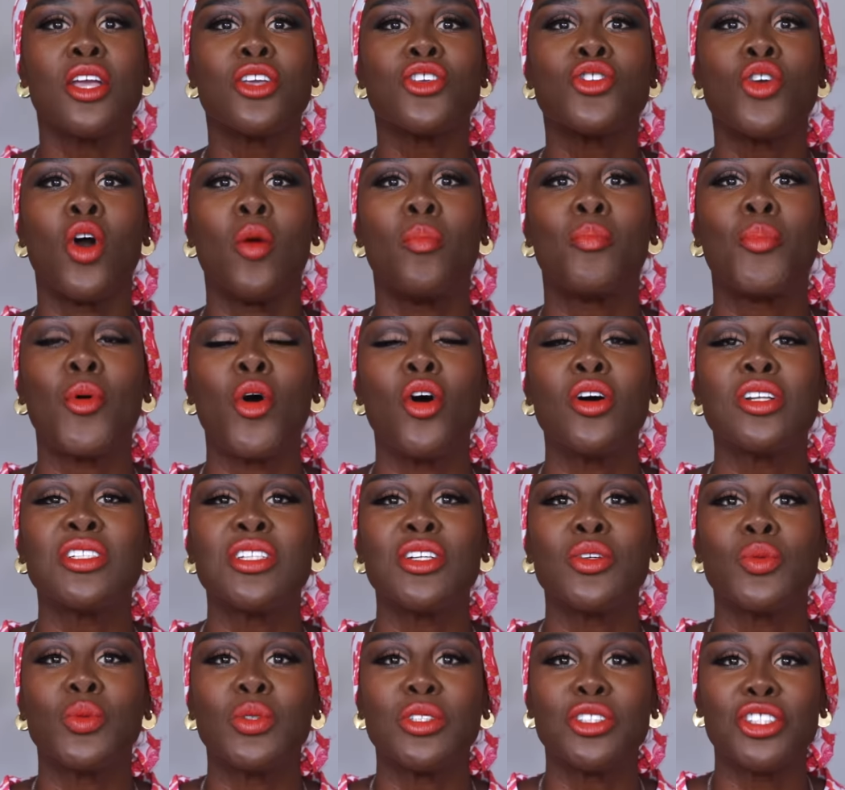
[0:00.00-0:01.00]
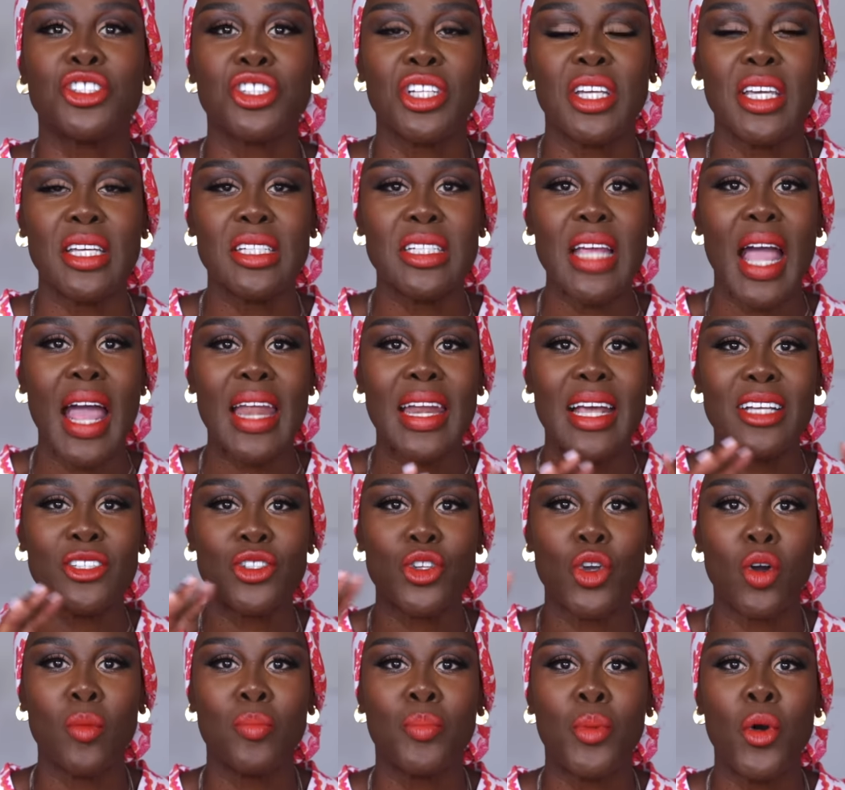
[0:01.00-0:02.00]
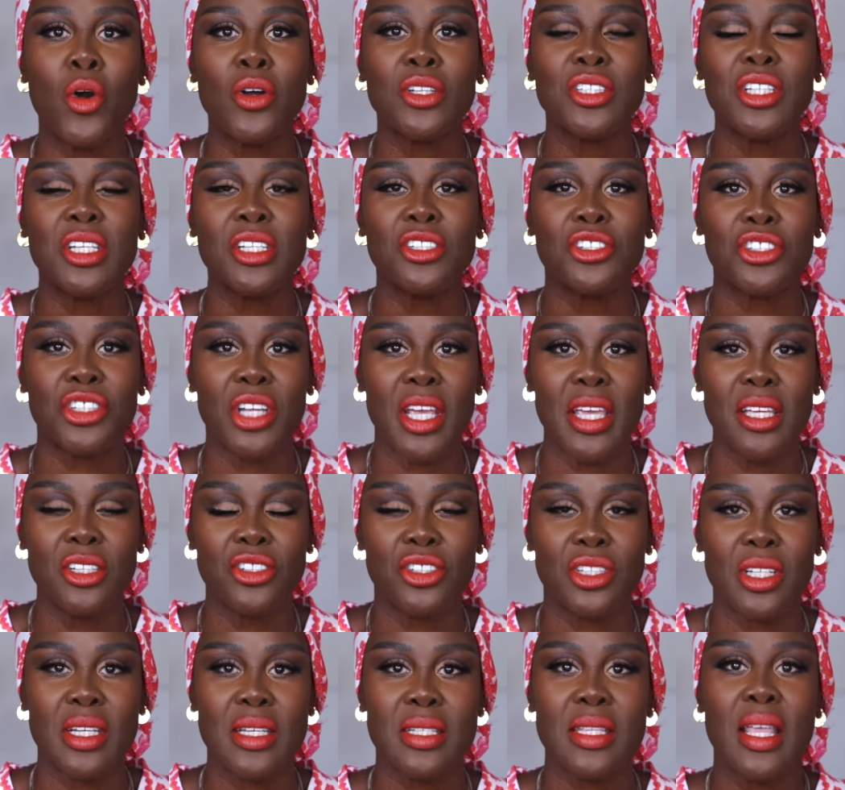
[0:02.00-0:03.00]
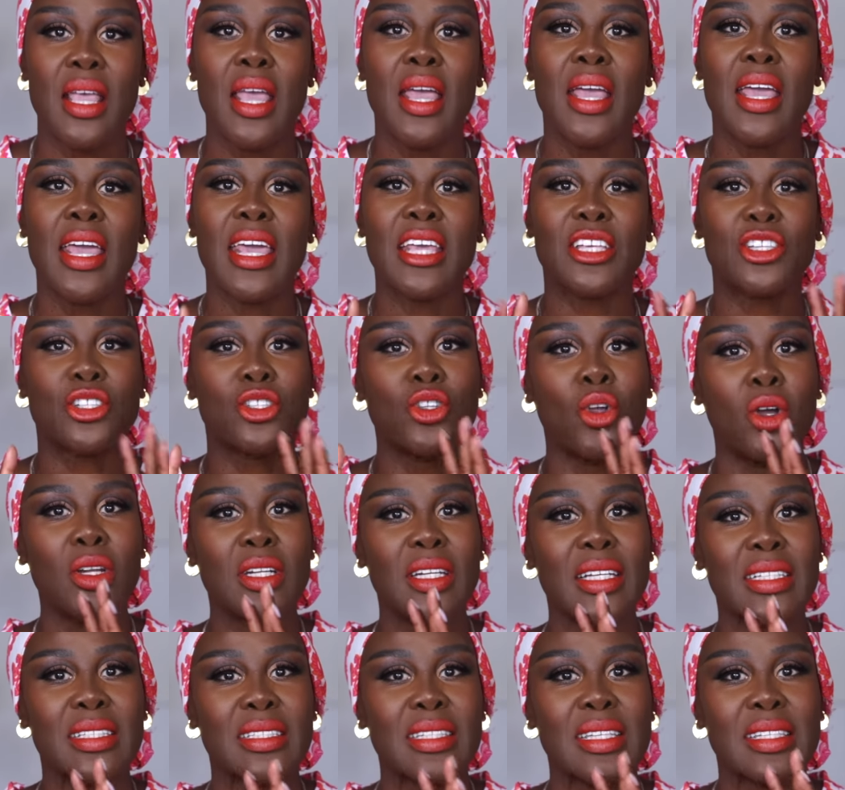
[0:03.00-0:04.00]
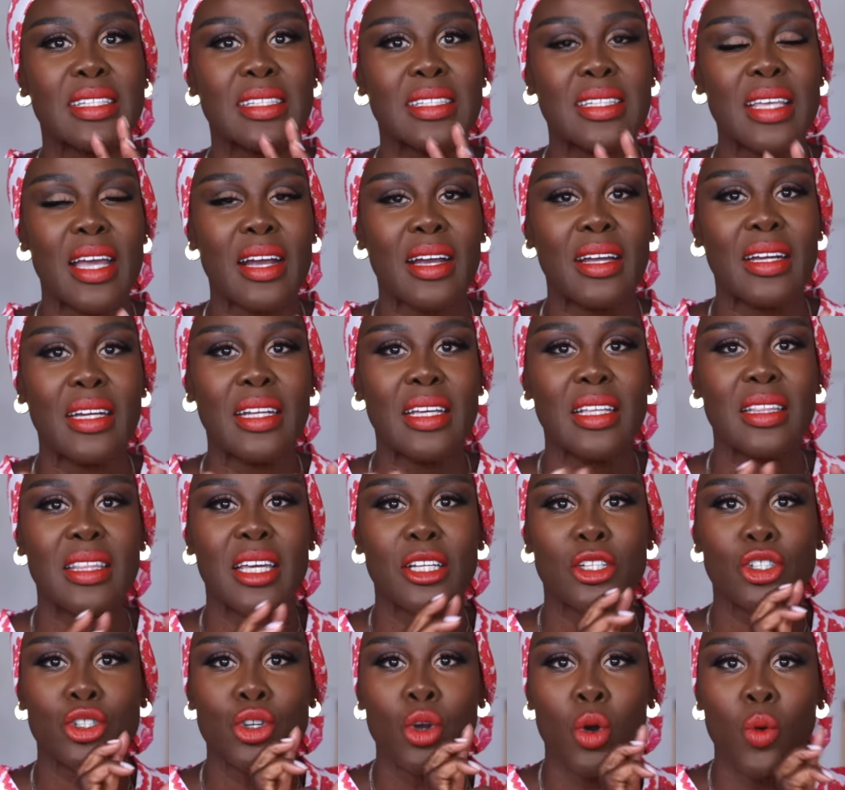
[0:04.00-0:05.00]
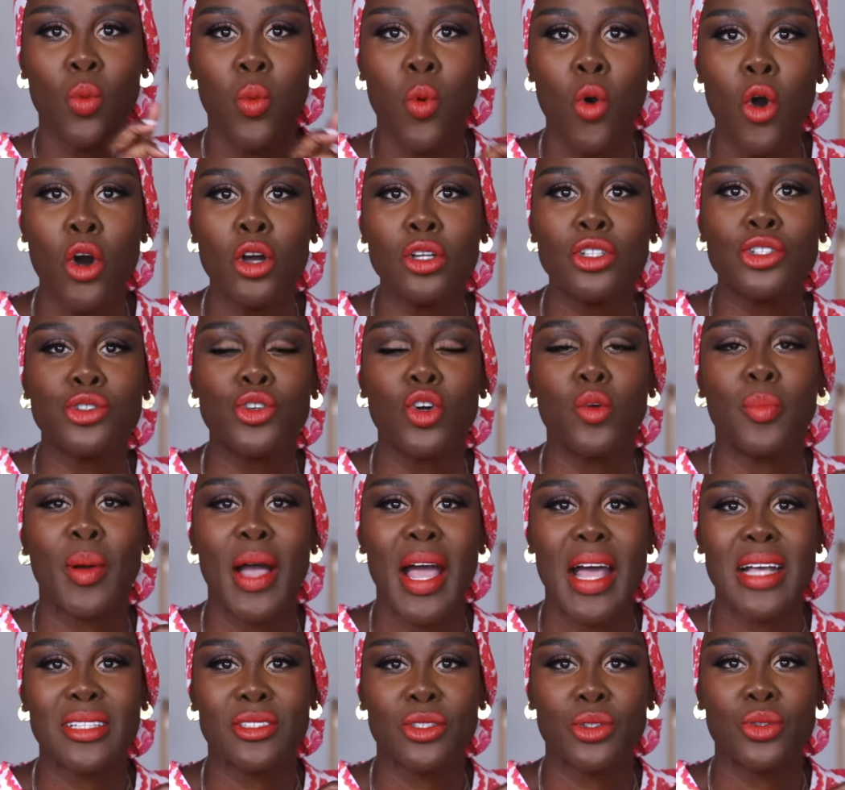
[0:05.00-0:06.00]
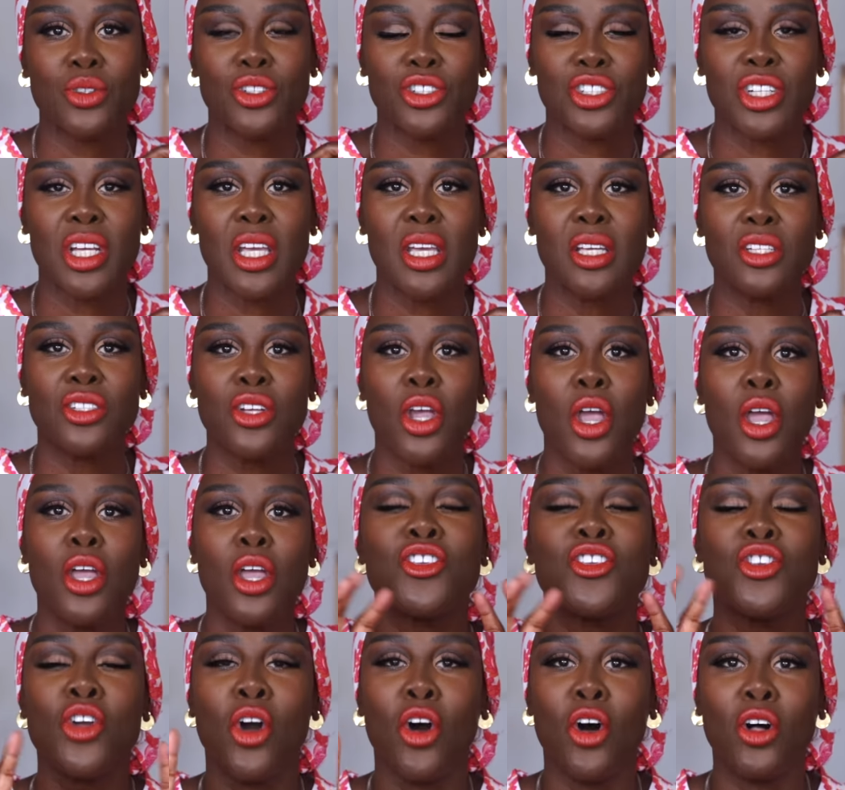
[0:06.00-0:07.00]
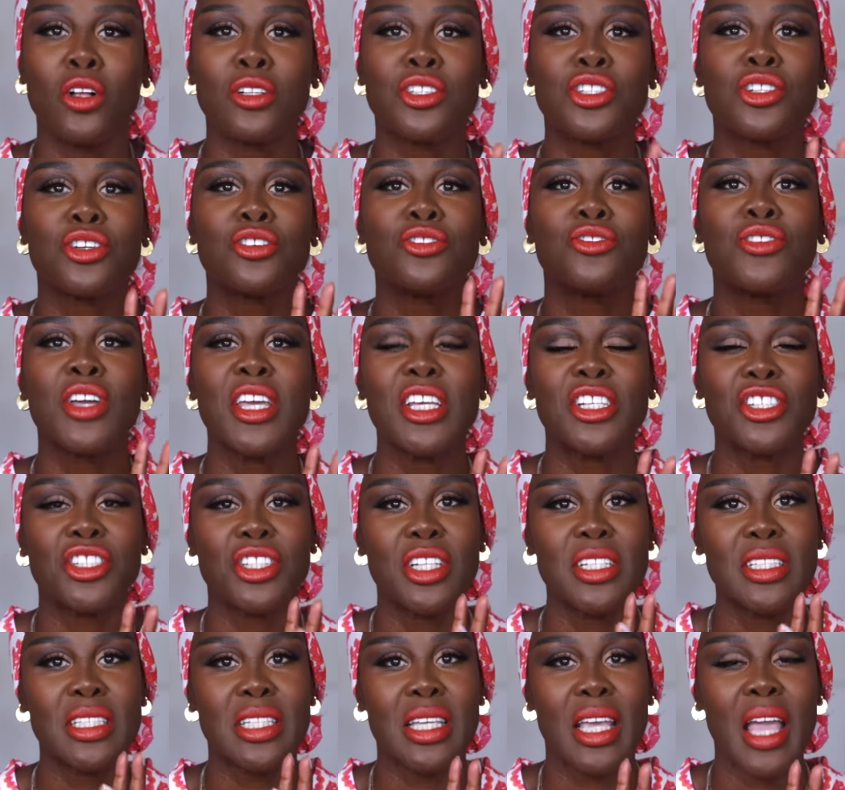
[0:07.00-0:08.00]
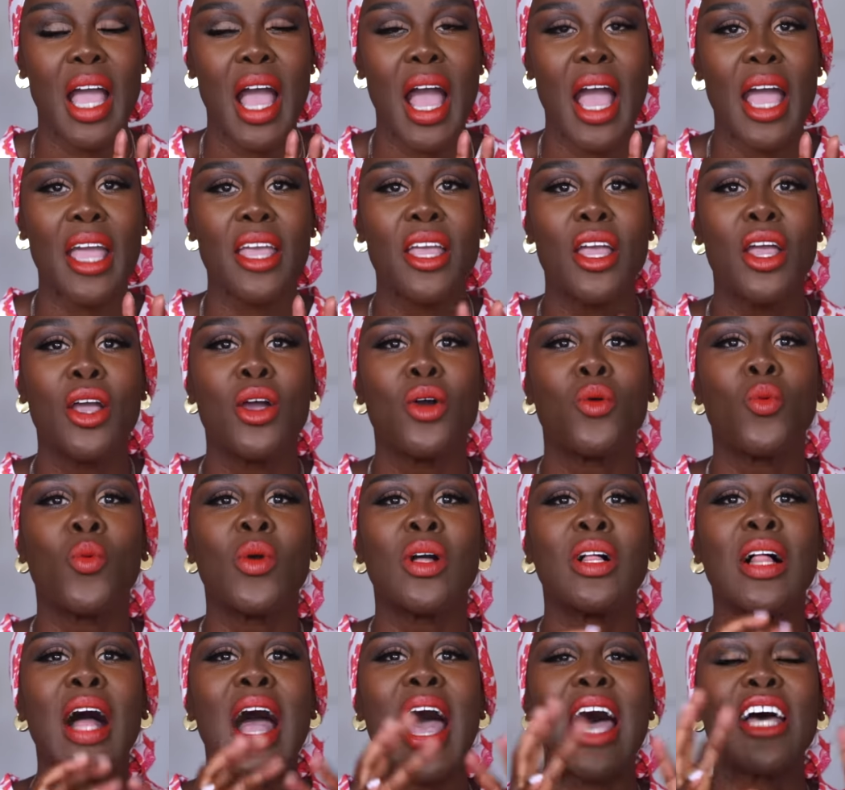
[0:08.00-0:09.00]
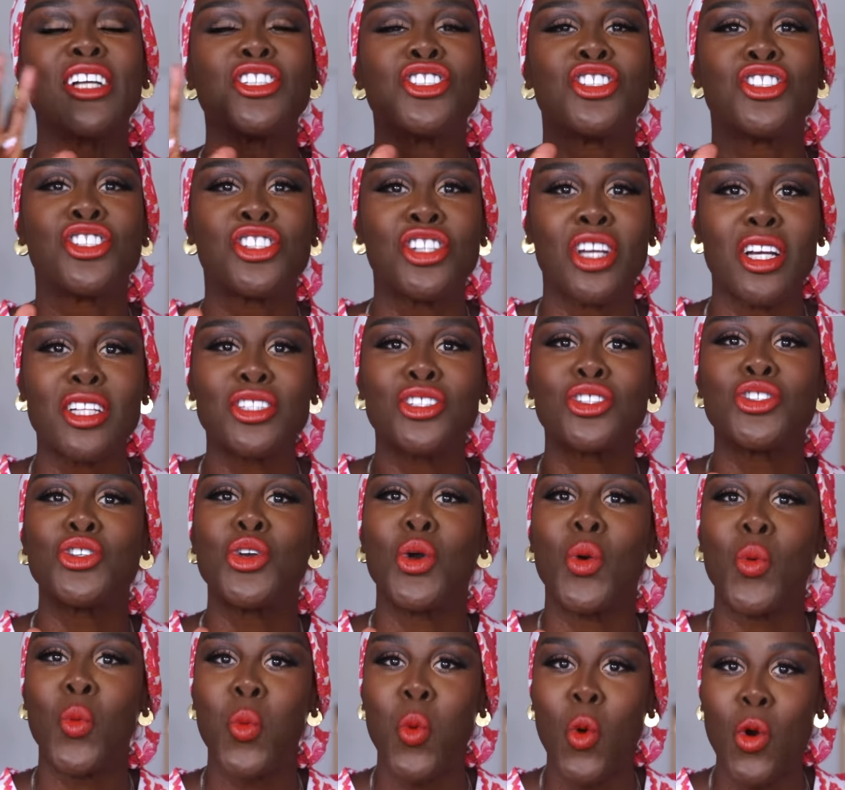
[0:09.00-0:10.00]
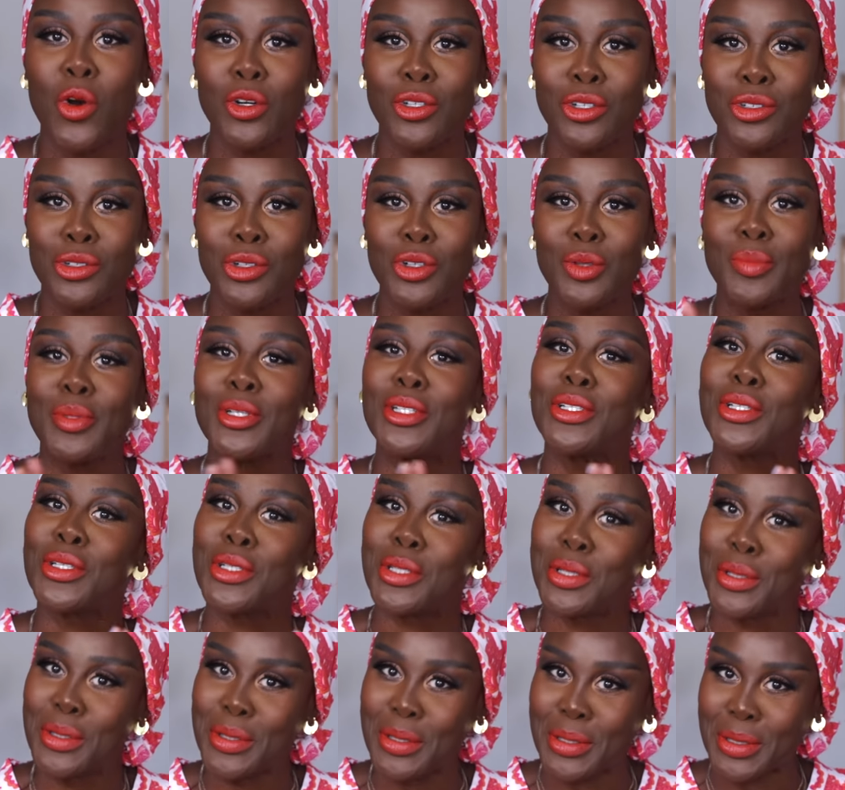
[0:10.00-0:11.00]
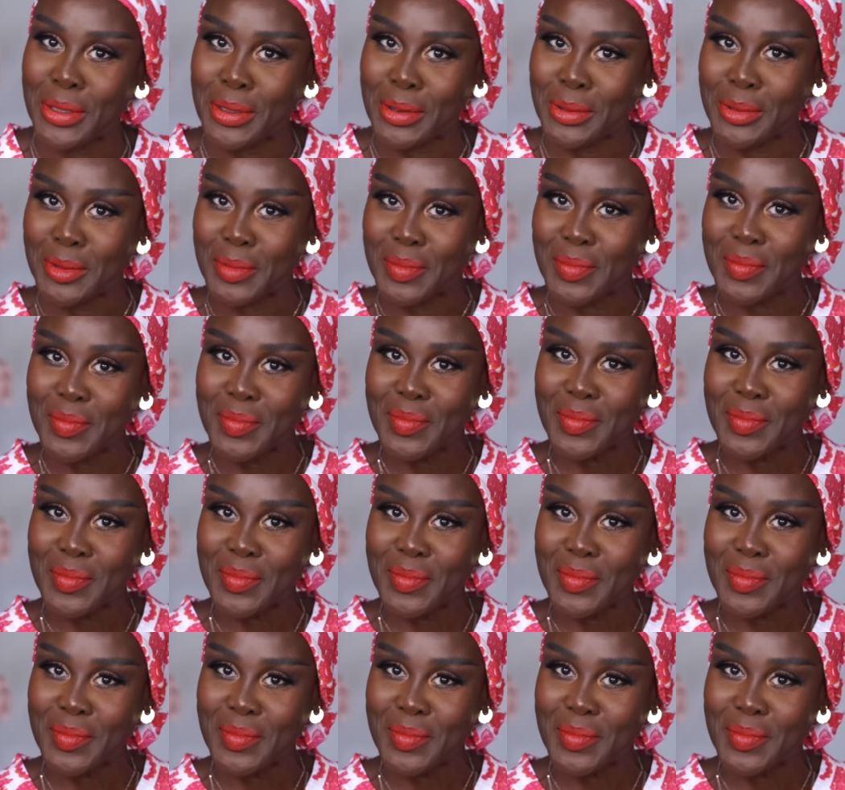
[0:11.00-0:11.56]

your body will change and as your body changes it's not necessarily that your wardrobe has to change your alterations guy will adjust your wardrobe to you